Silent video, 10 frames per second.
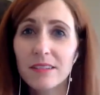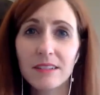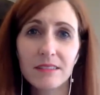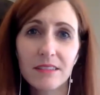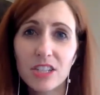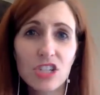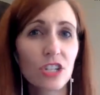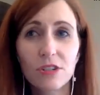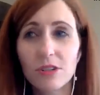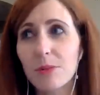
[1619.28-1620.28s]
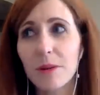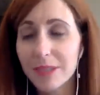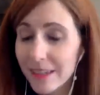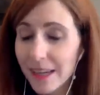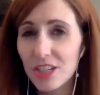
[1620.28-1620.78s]
this year or
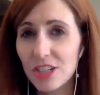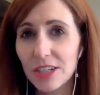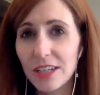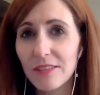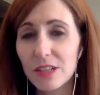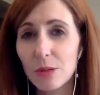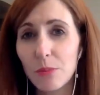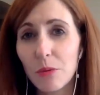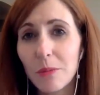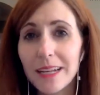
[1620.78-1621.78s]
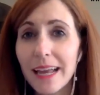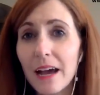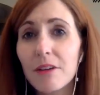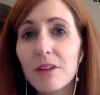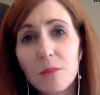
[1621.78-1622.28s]
probably next year even to pull money
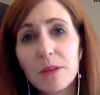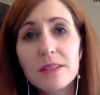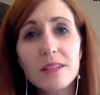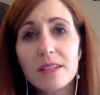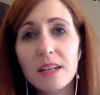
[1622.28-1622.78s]
out of the business. I